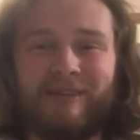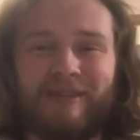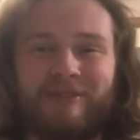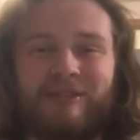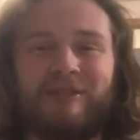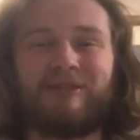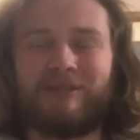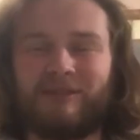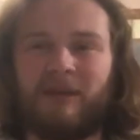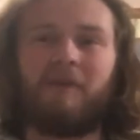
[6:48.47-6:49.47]
and Jesus
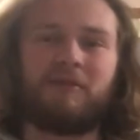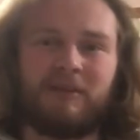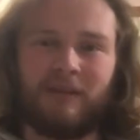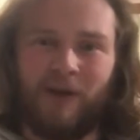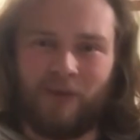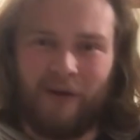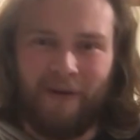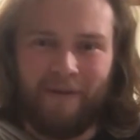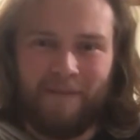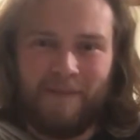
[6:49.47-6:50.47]
is everything that we are.